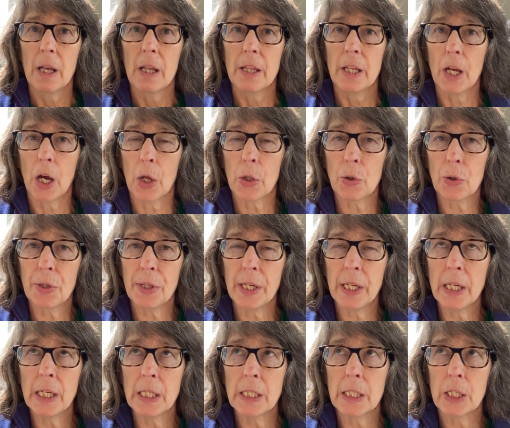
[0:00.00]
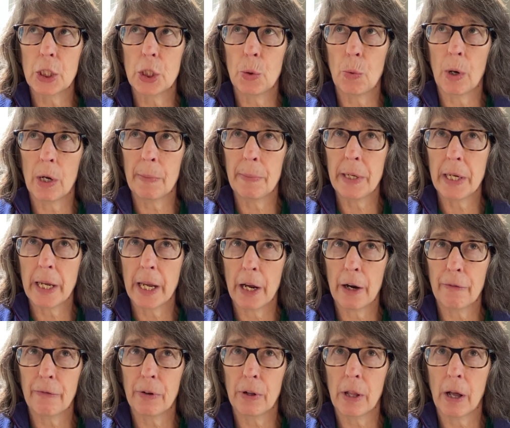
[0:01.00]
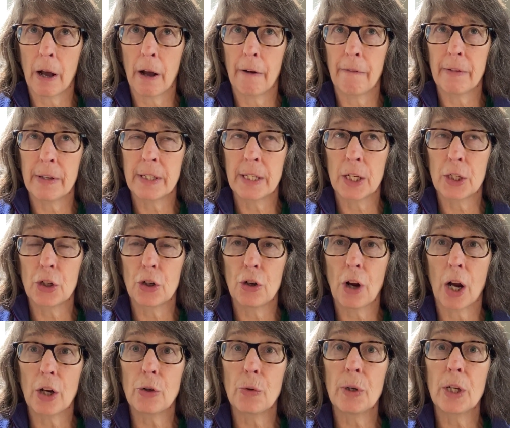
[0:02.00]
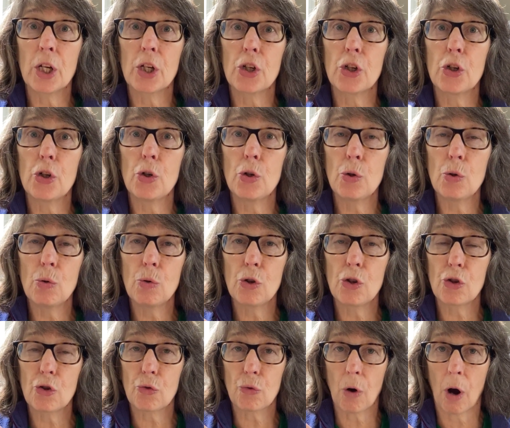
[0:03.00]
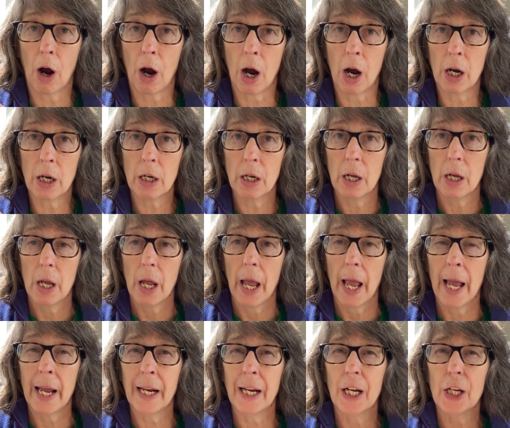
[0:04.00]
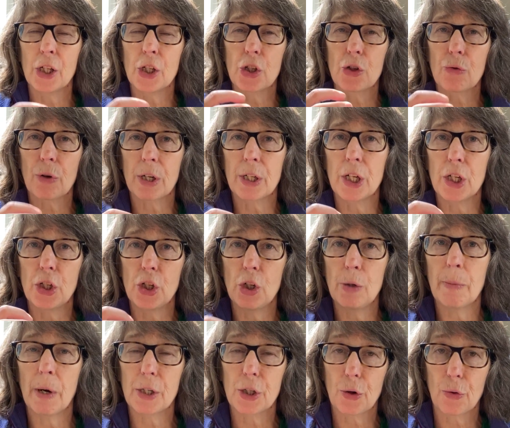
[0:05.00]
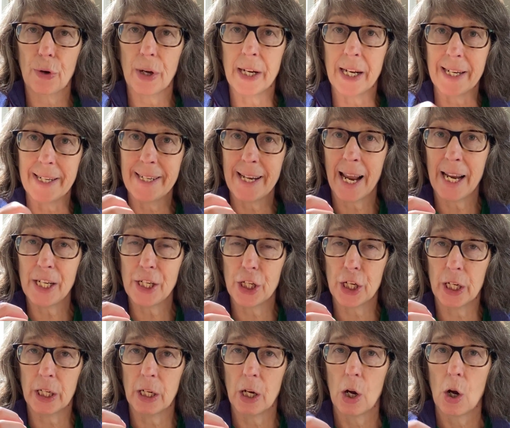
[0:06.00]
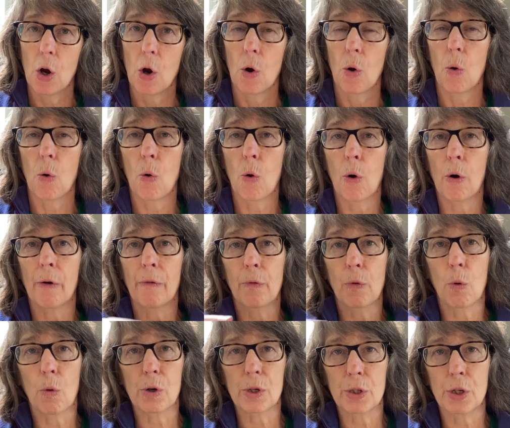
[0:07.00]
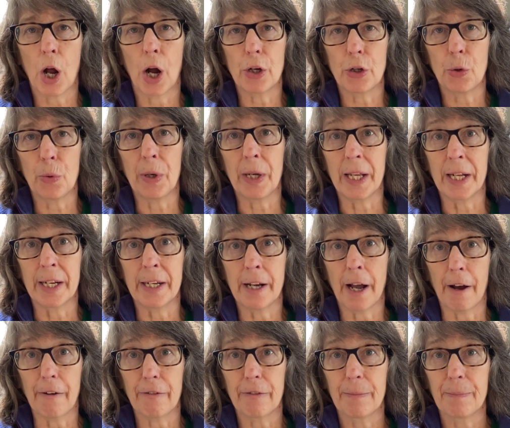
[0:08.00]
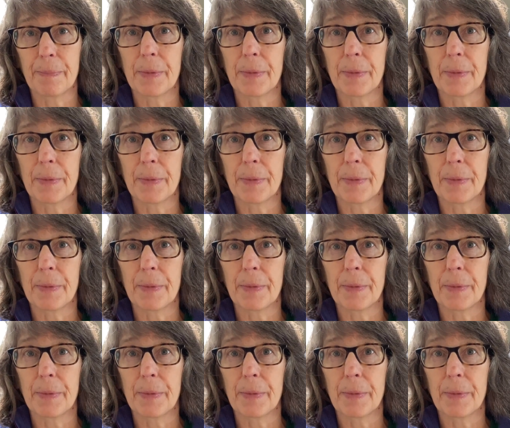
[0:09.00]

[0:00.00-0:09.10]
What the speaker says: The other things that you want to be careful of is that you're not doing it too strong and constricting too much, creating tension, or of course not doing it enough.